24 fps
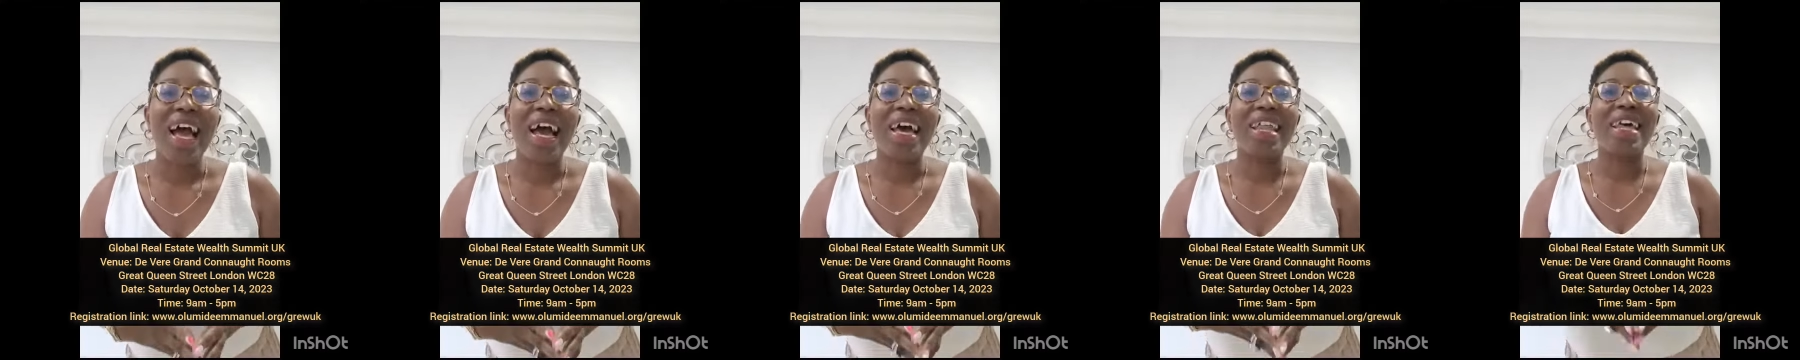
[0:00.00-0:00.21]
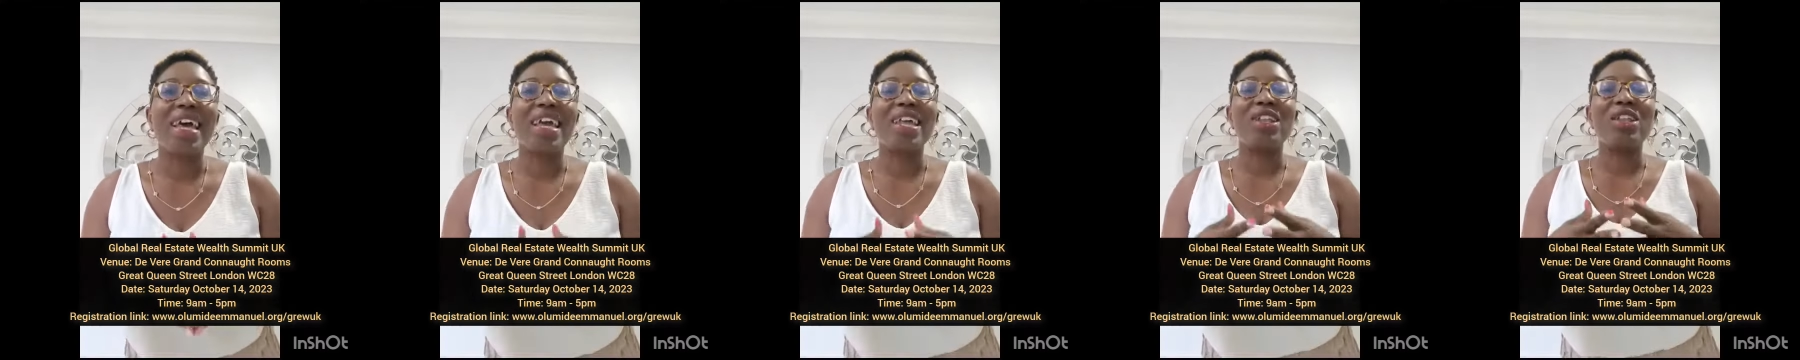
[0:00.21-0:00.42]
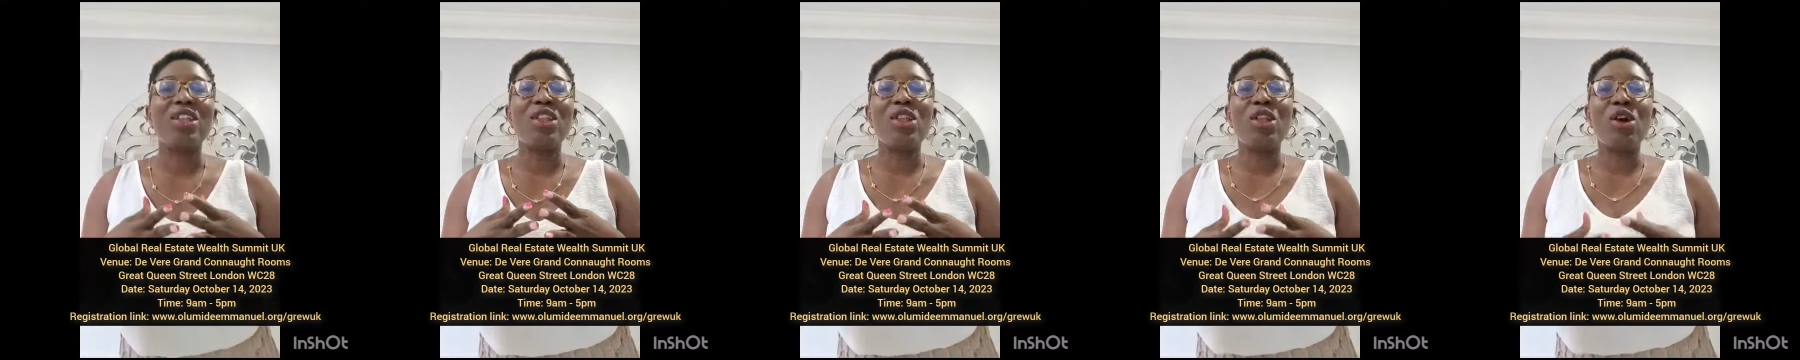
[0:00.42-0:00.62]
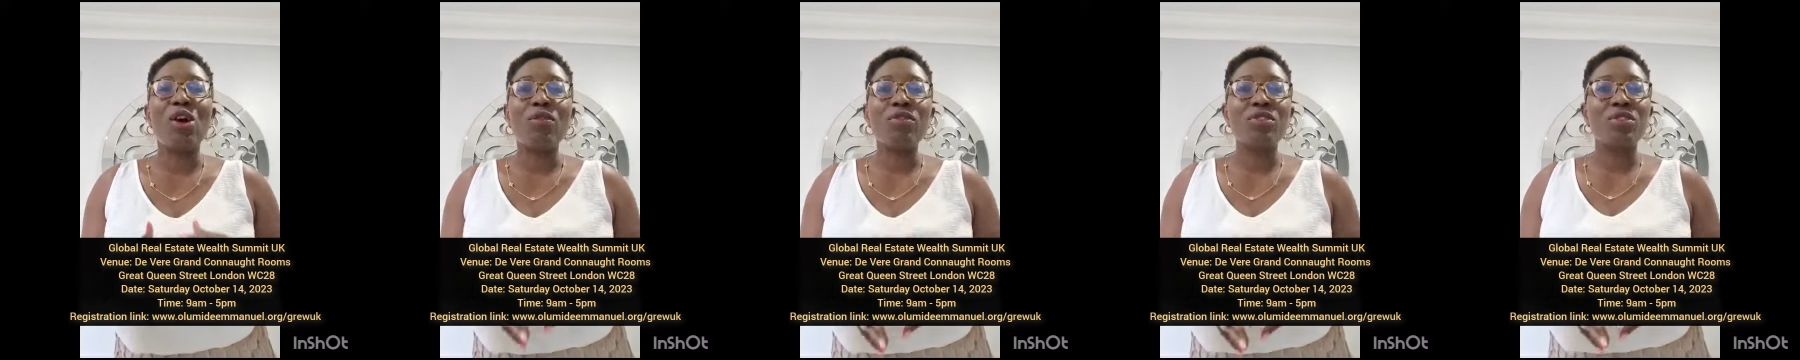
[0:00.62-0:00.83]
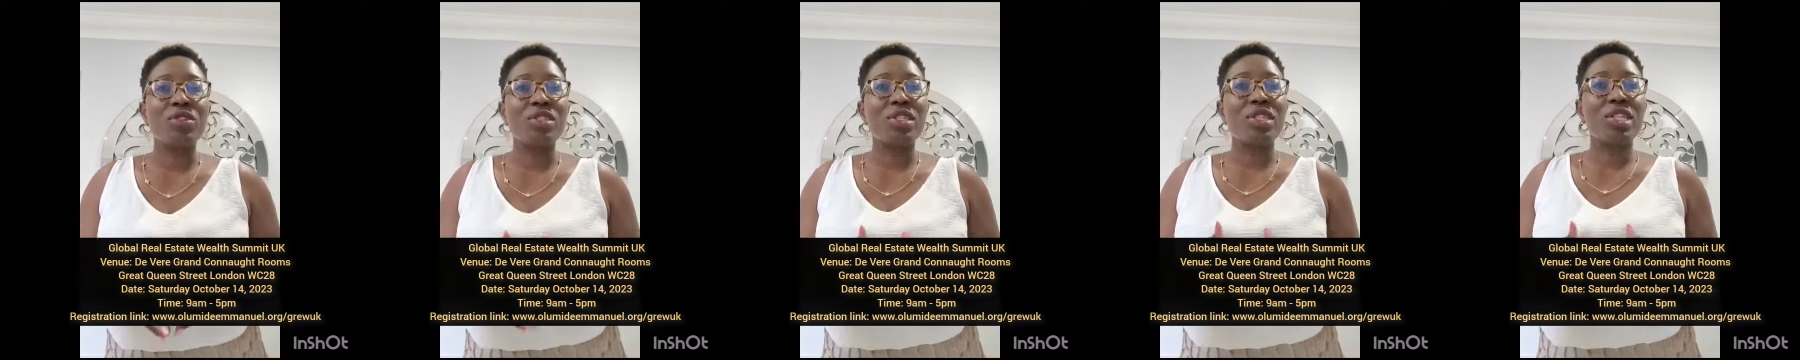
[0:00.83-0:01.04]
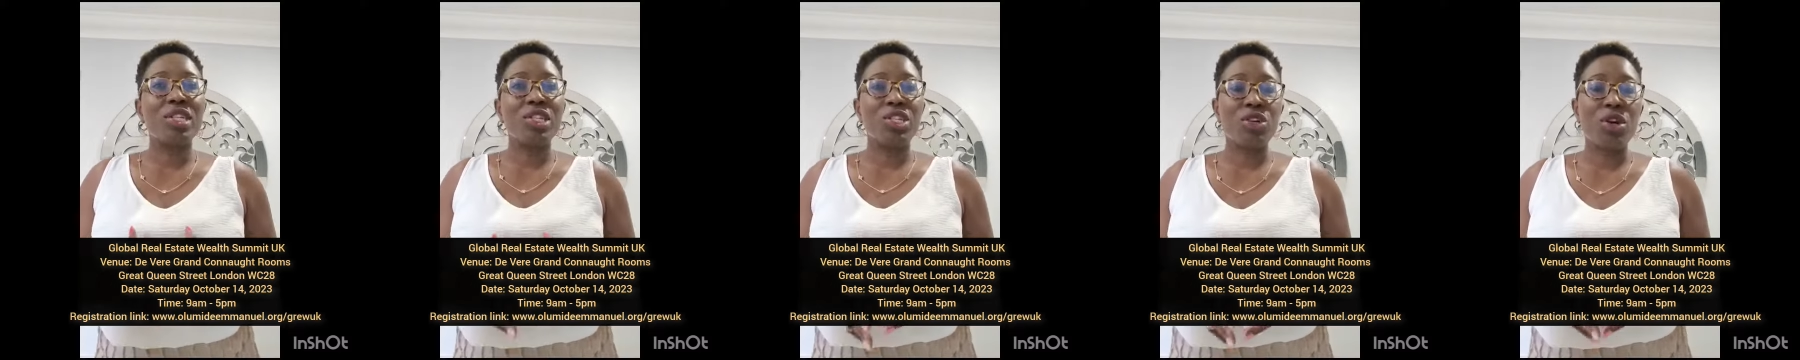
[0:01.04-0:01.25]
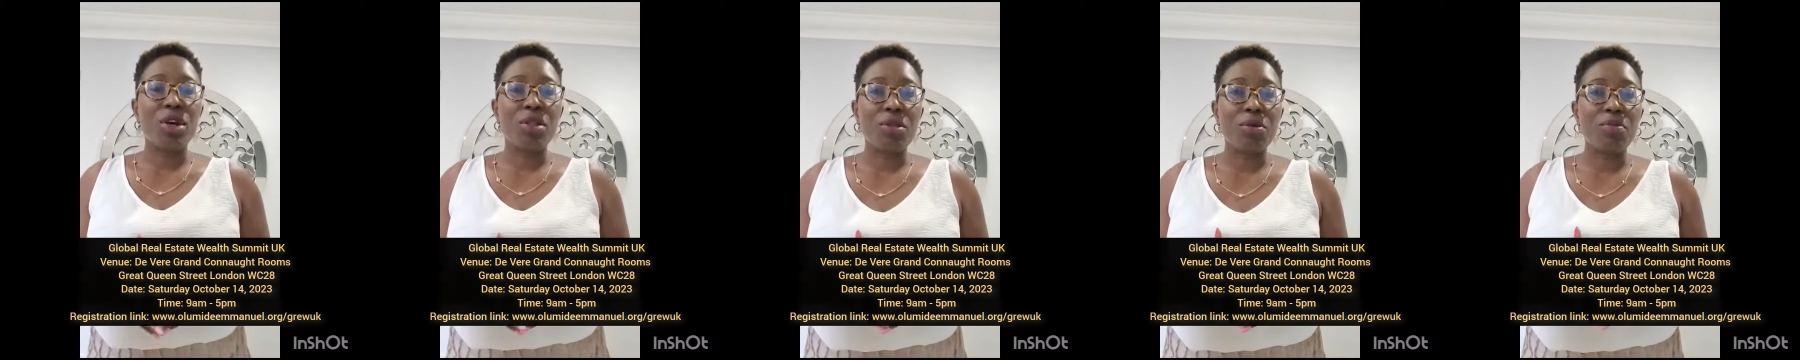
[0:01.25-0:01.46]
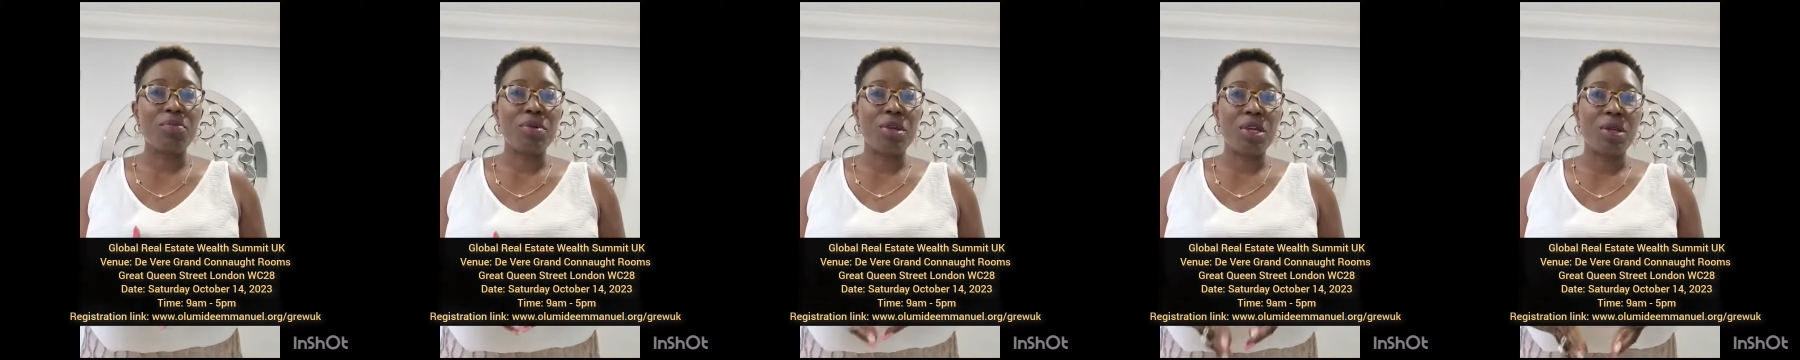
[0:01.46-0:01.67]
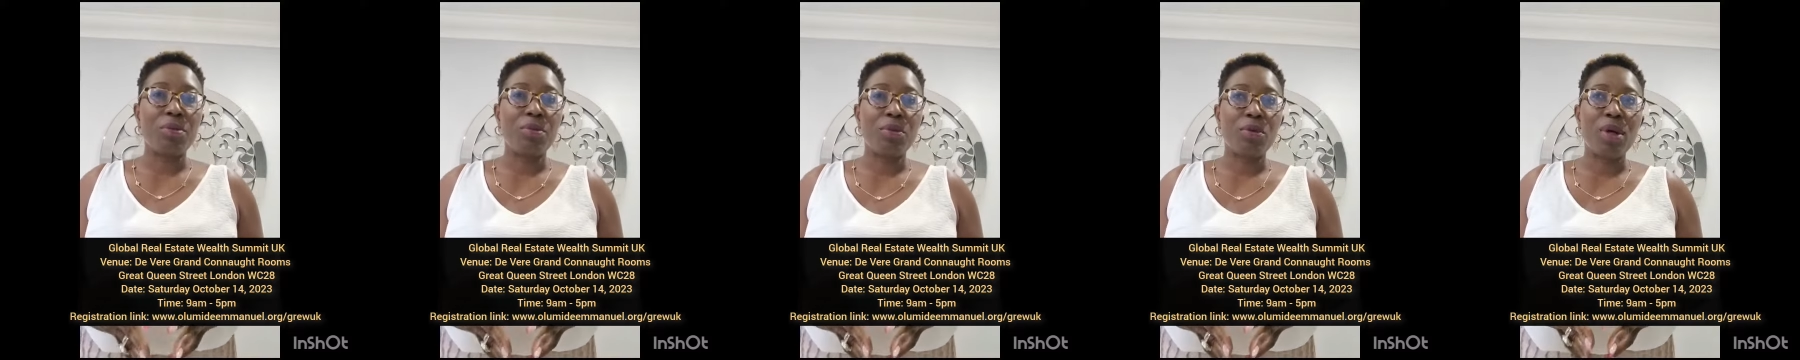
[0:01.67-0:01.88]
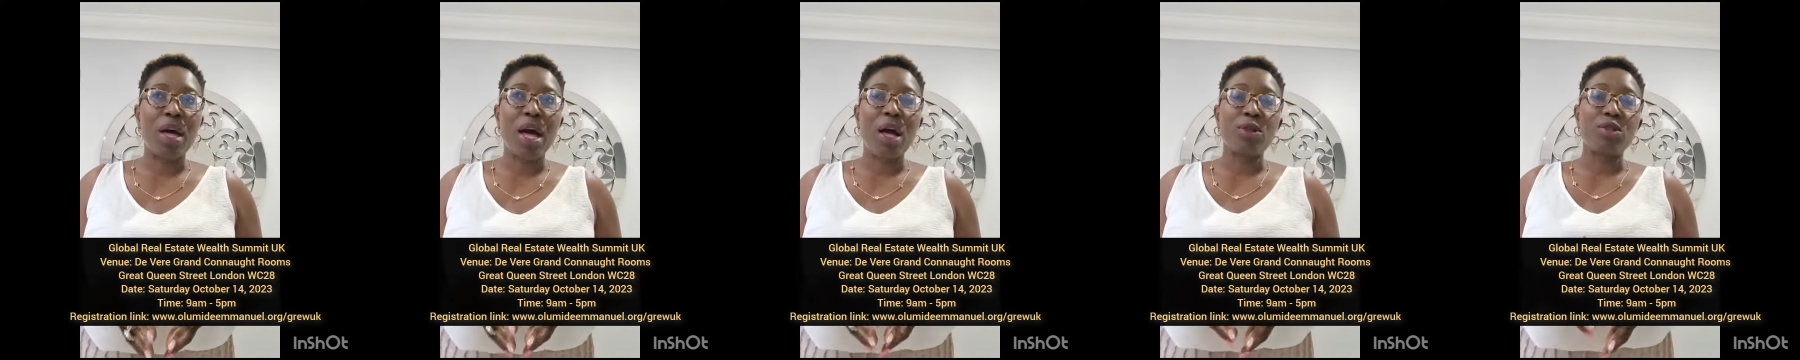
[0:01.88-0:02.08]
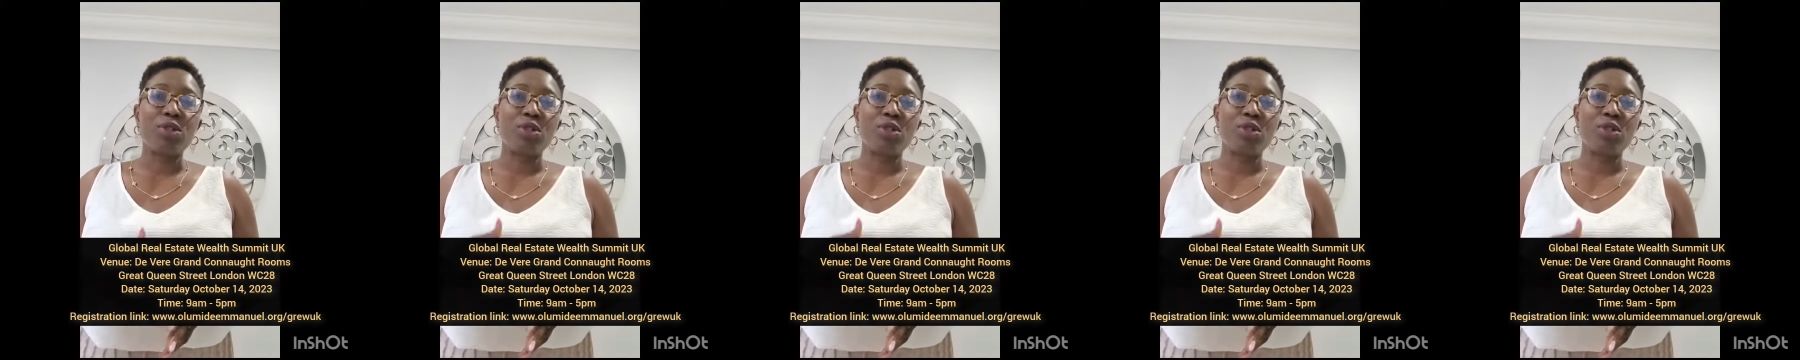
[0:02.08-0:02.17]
And I love to teach other people how